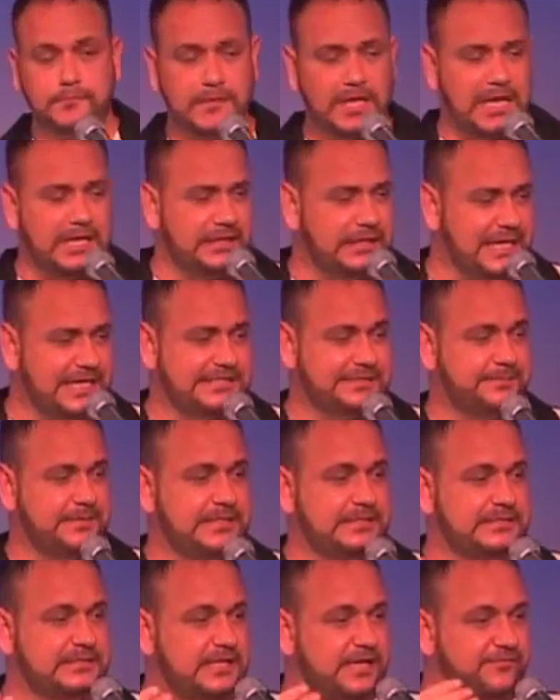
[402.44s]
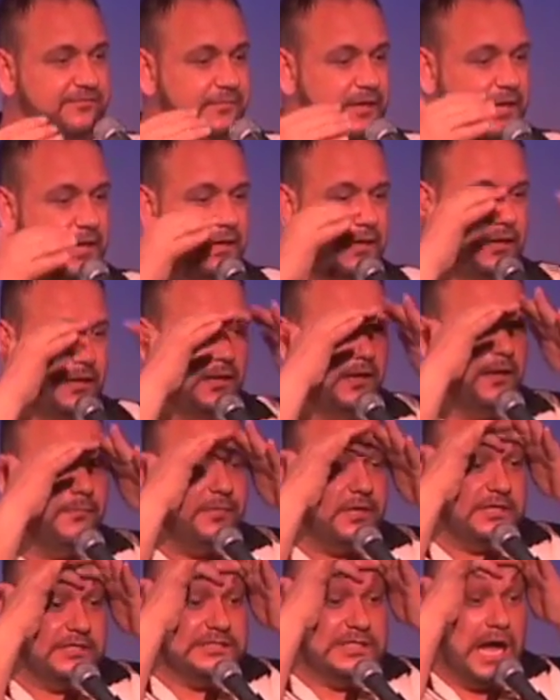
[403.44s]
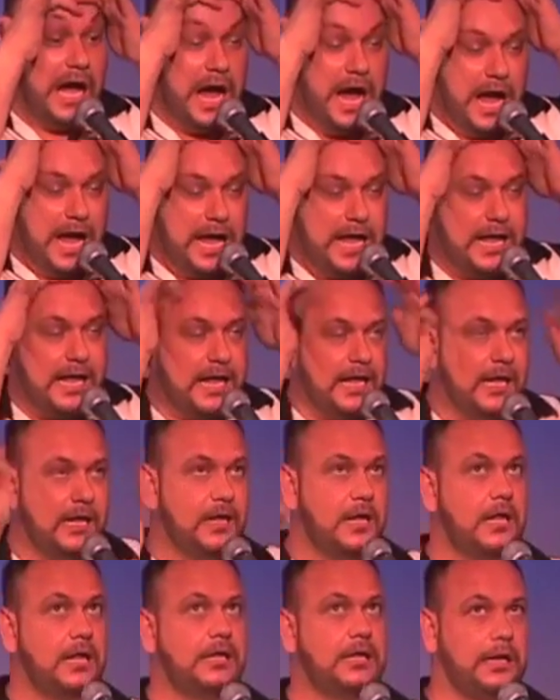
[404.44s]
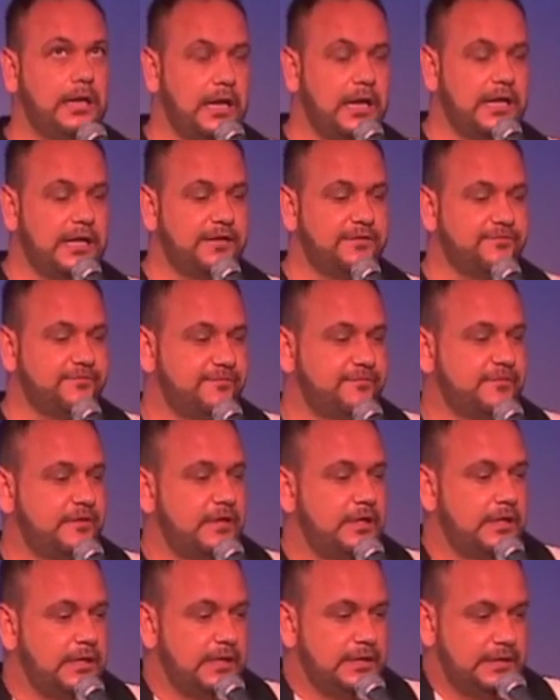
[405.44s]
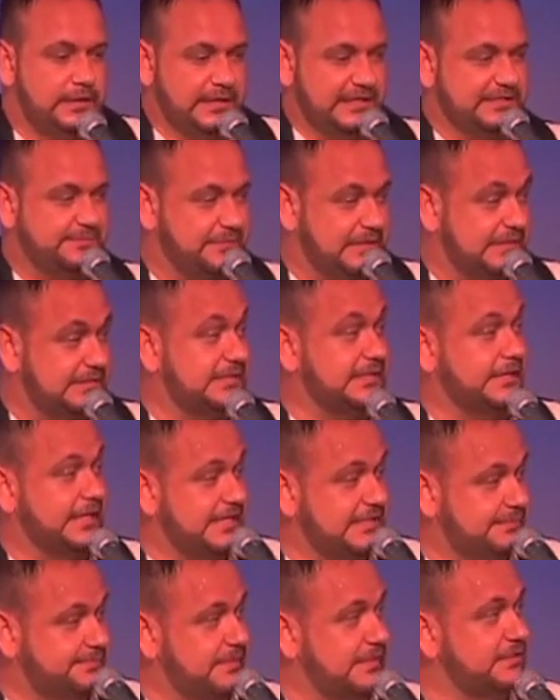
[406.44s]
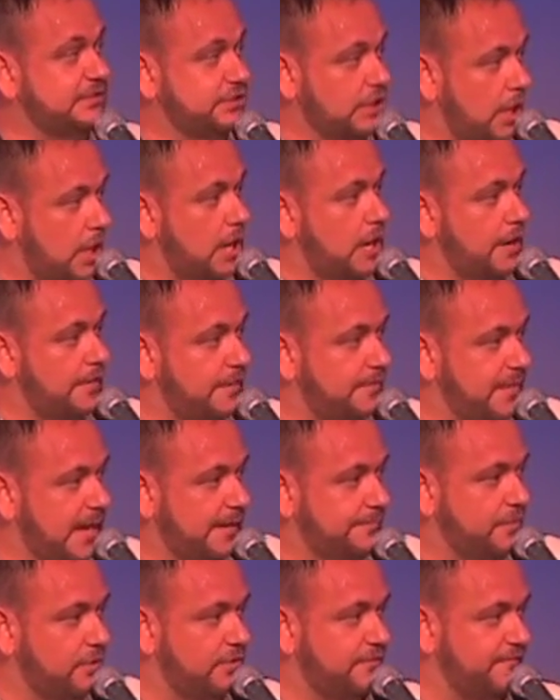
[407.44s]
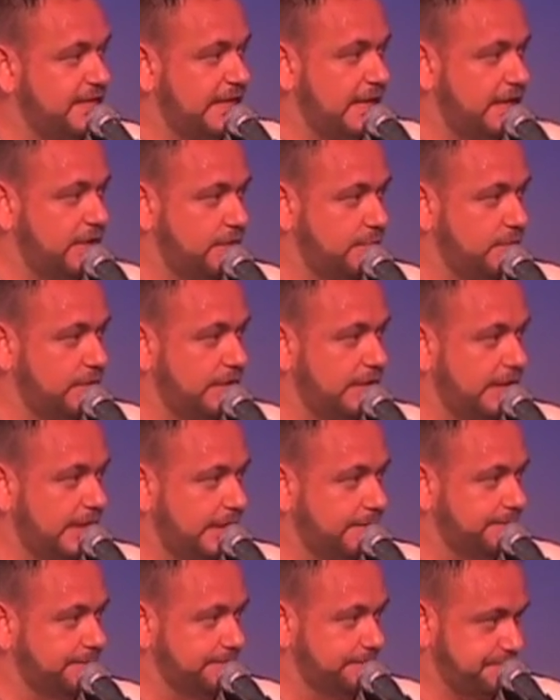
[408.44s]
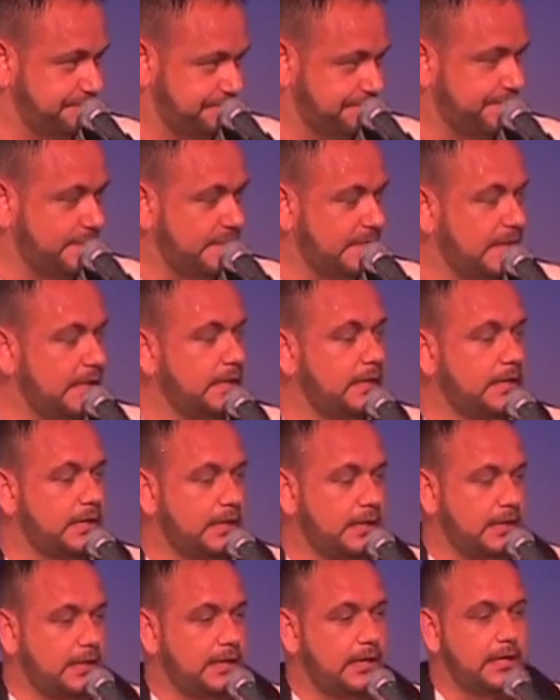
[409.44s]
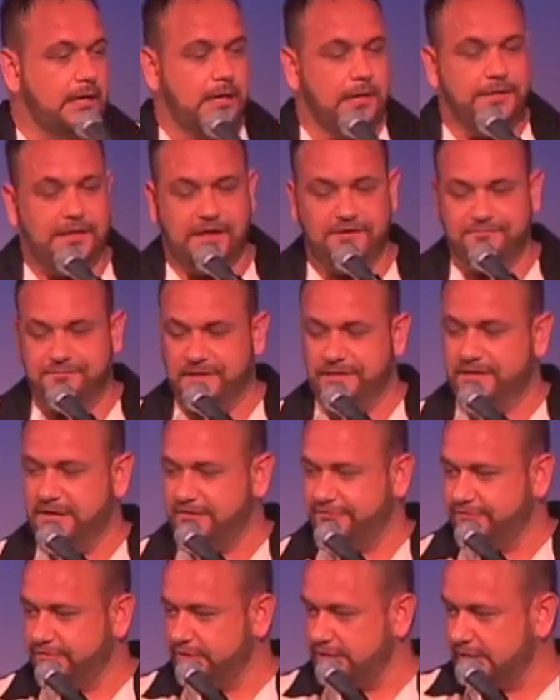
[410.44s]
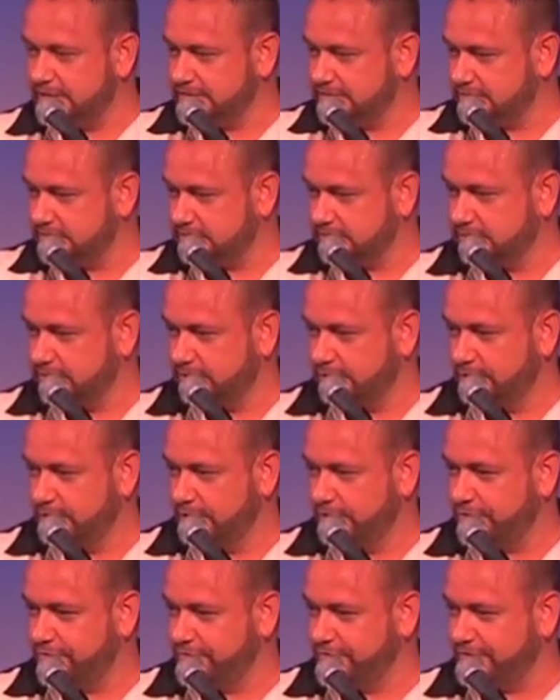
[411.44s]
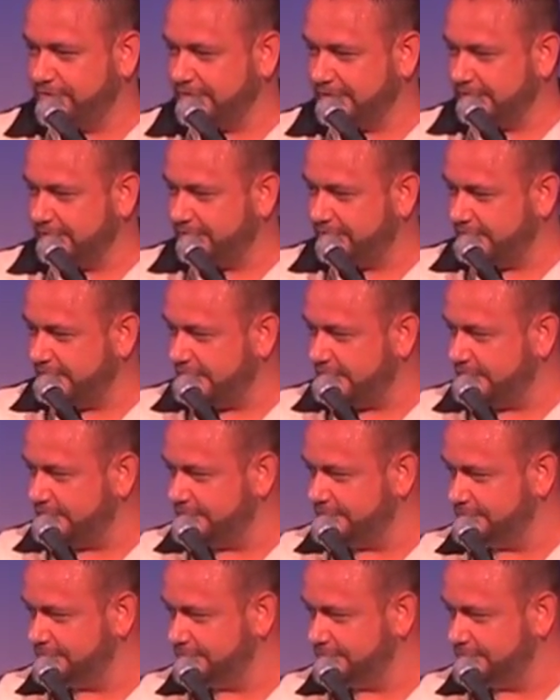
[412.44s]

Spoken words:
Lesbians love me because I love lesbians. Lesbians are the backbone of the gay community. They have been there for us through thick and thin,